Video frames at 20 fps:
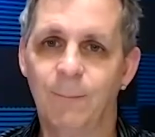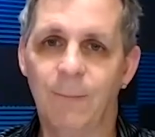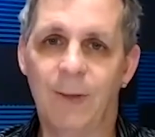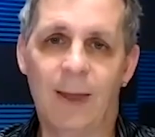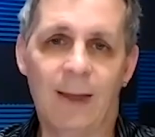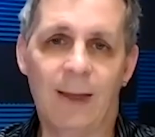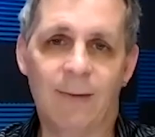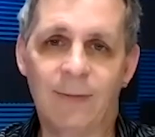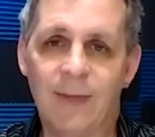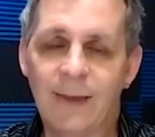
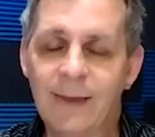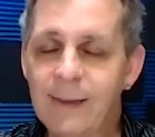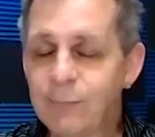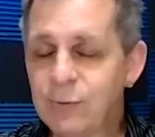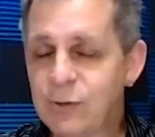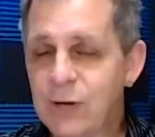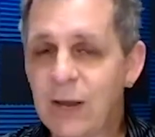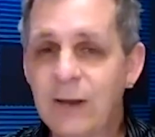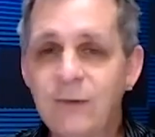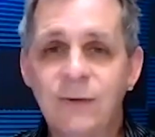And they keep
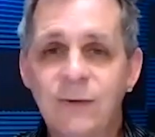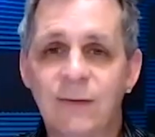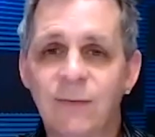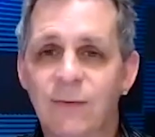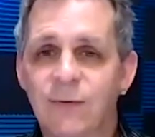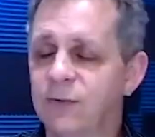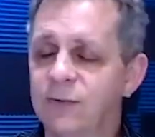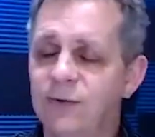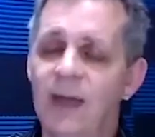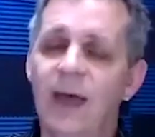changing the
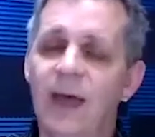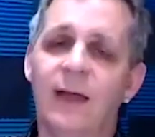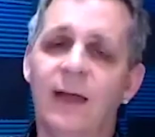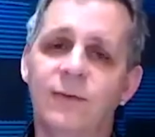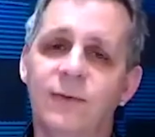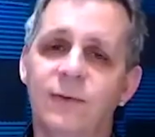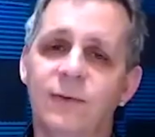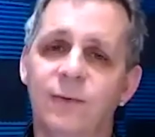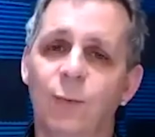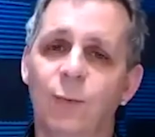sets,